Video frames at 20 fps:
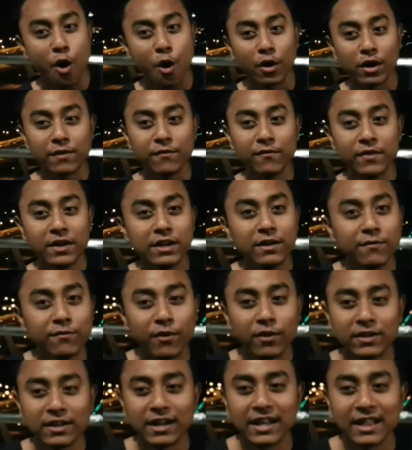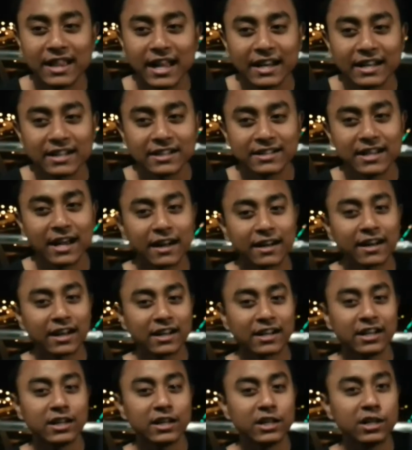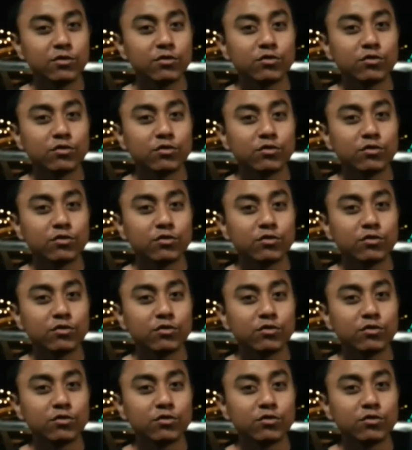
or even for the airline directly